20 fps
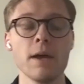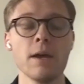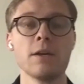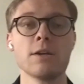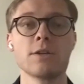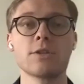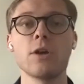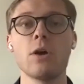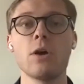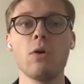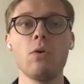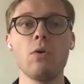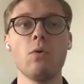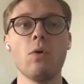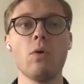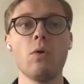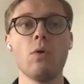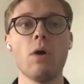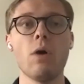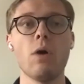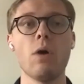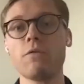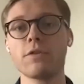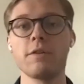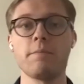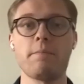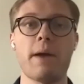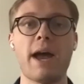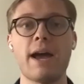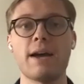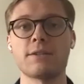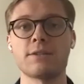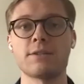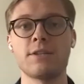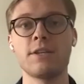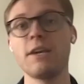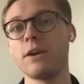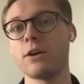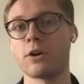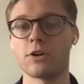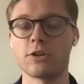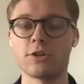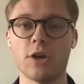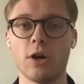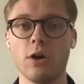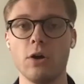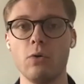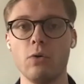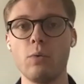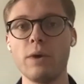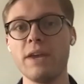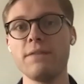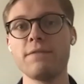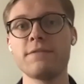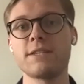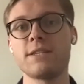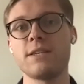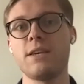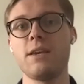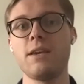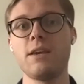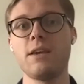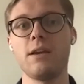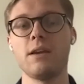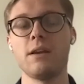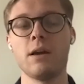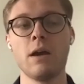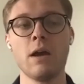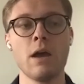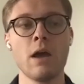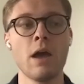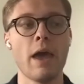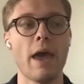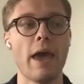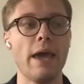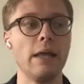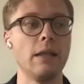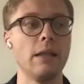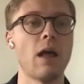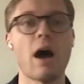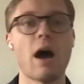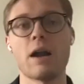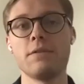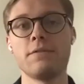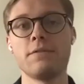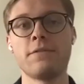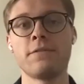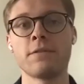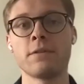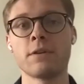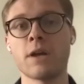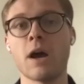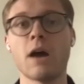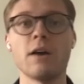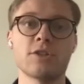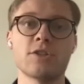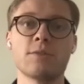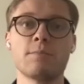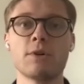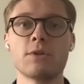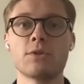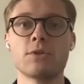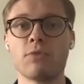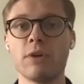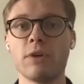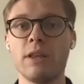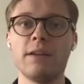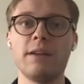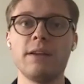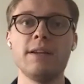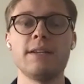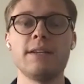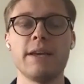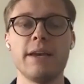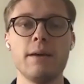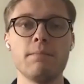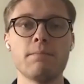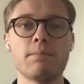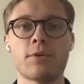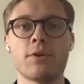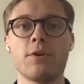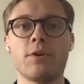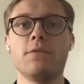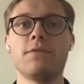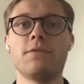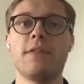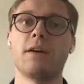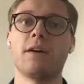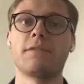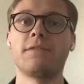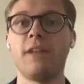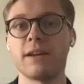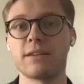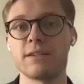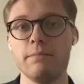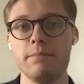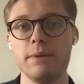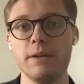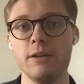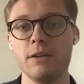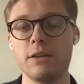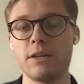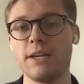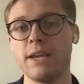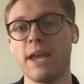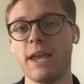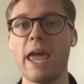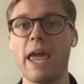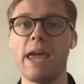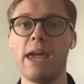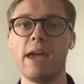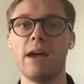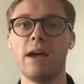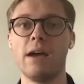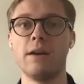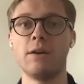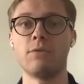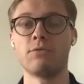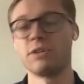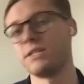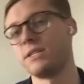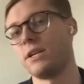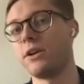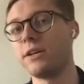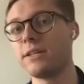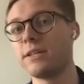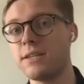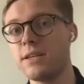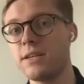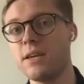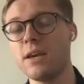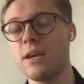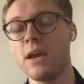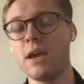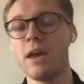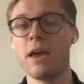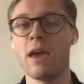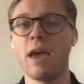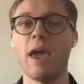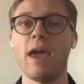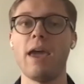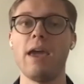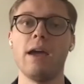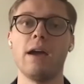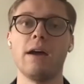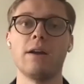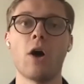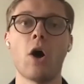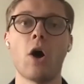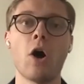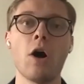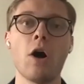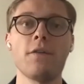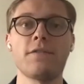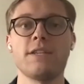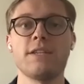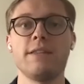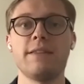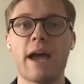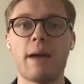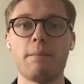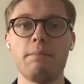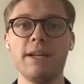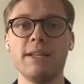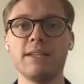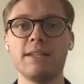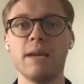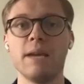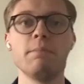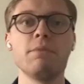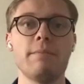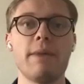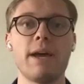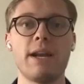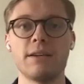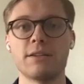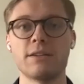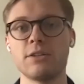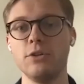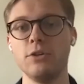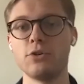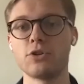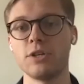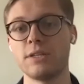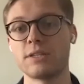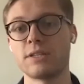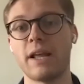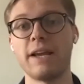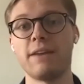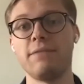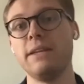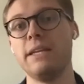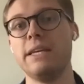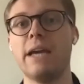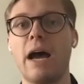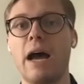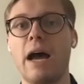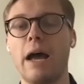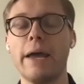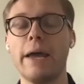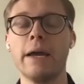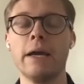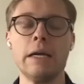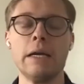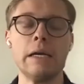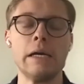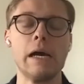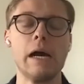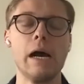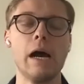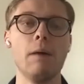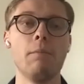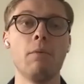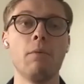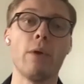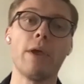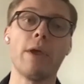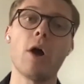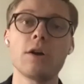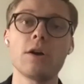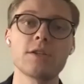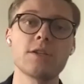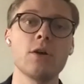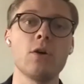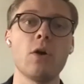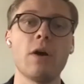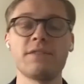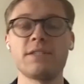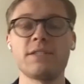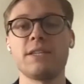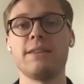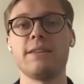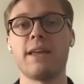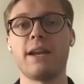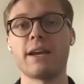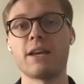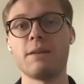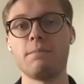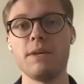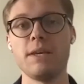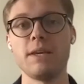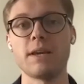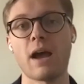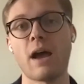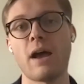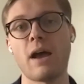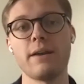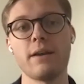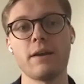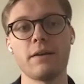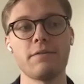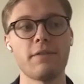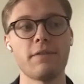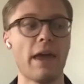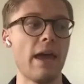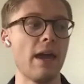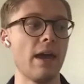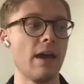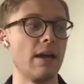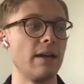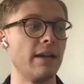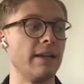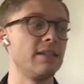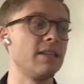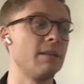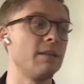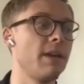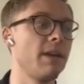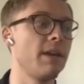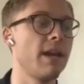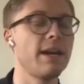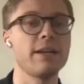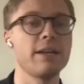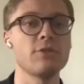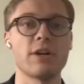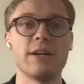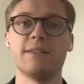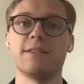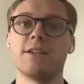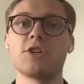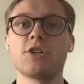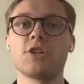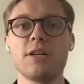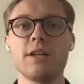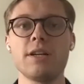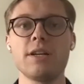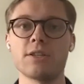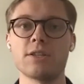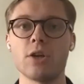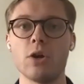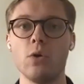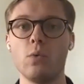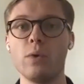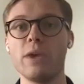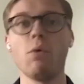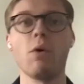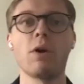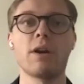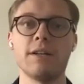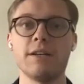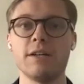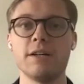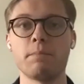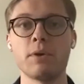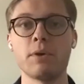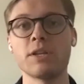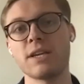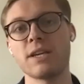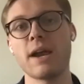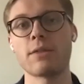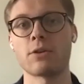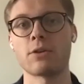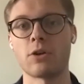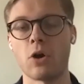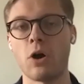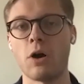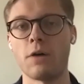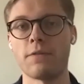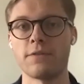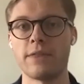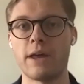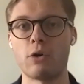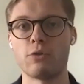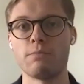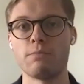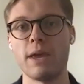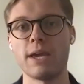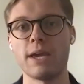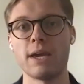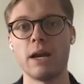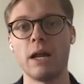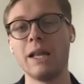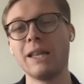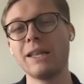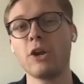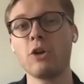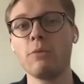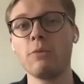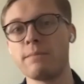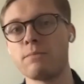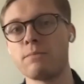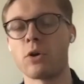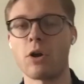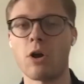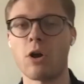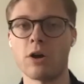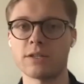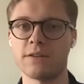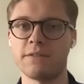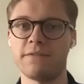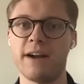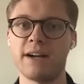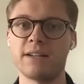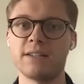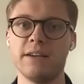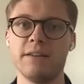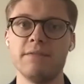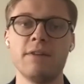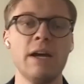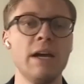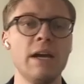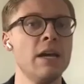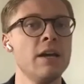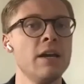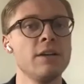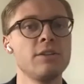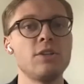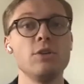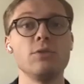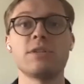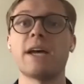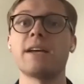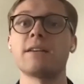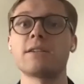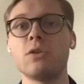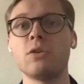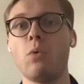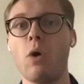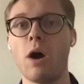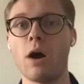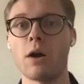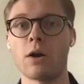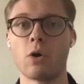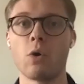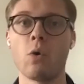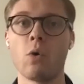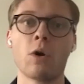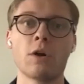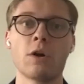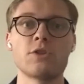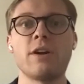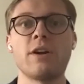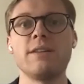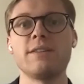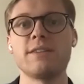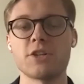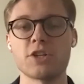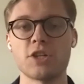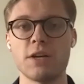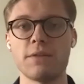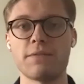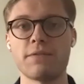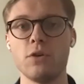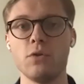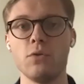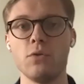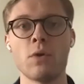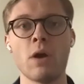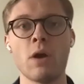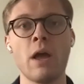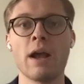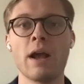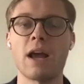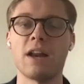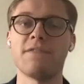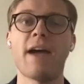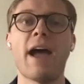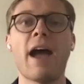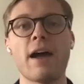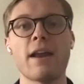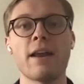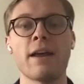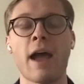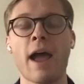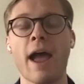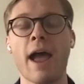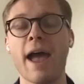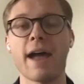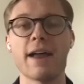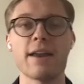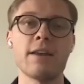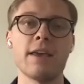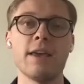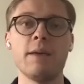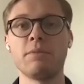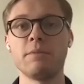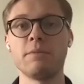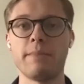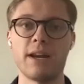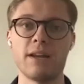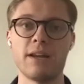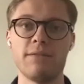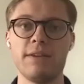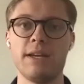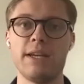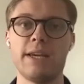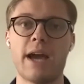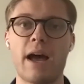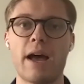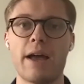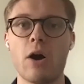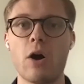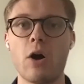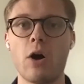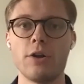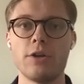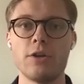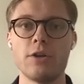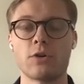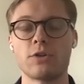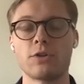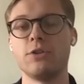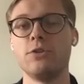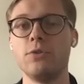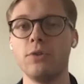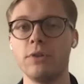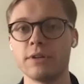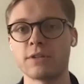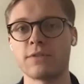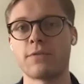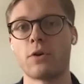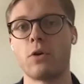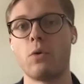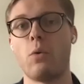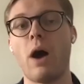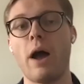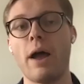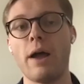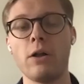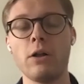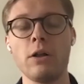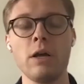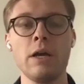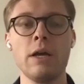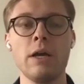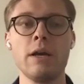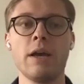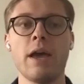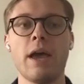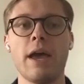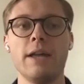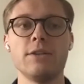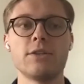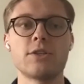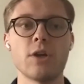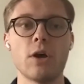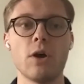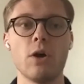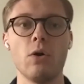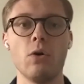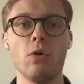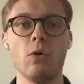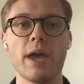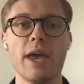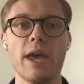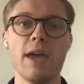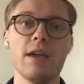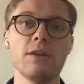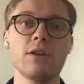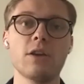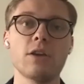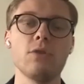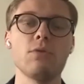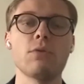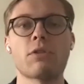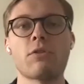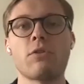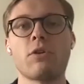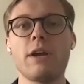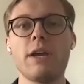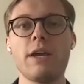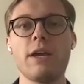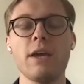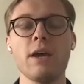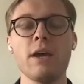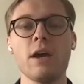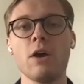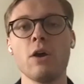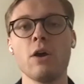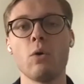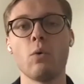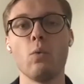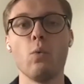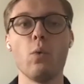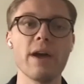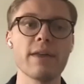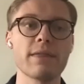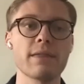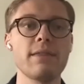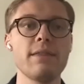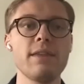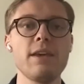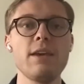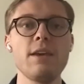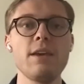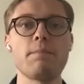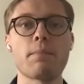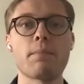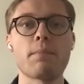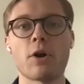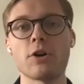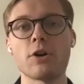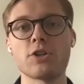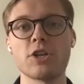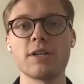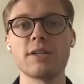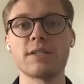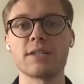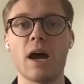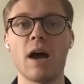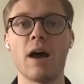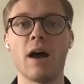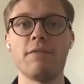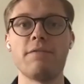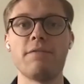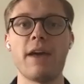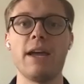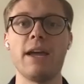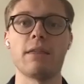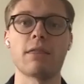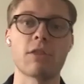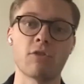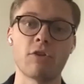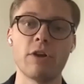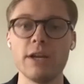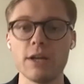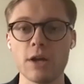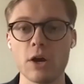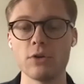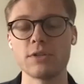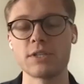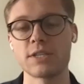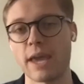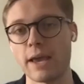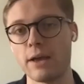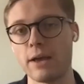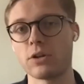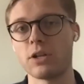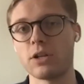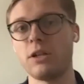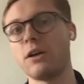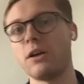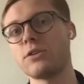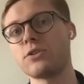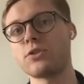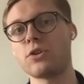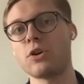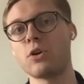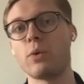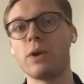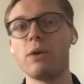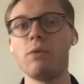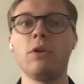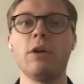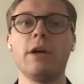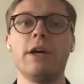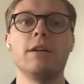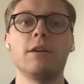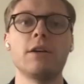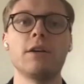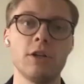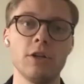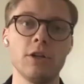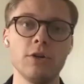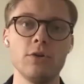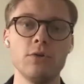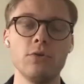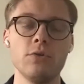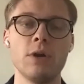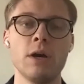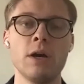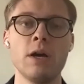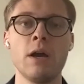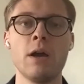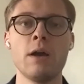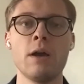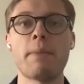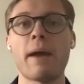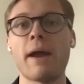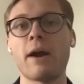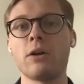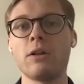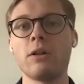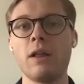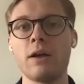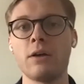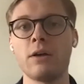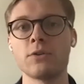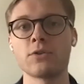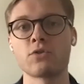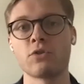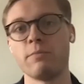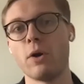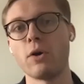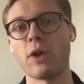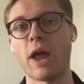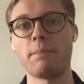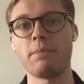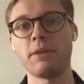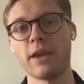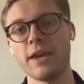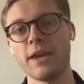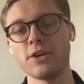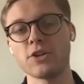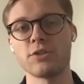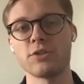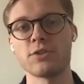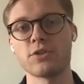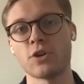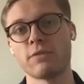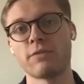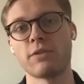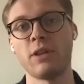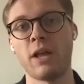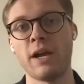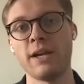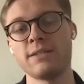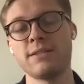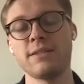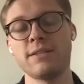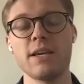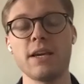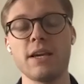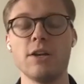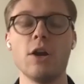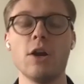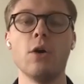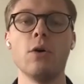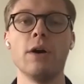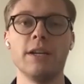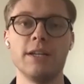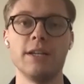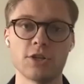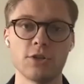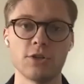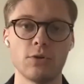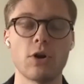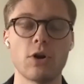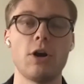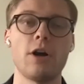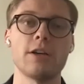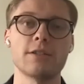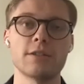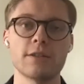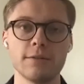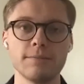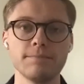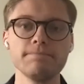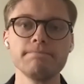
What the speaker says: So over the past year or so, we've seen a lot of customers really need to improve their flexibility and resiliency. And often that means implementing solutions like VDI. But we also have seen that it can be kind of an intimidating transition. And so we wanted to put together an offer that would make it a little bit more cost effective to test the water or transition if you kind of had implementing VDI on your to-do list for a while. And so in Q3, with the purchase of a 3-node scale cluster, we will include Parallels remote application server licensing at no additional cost.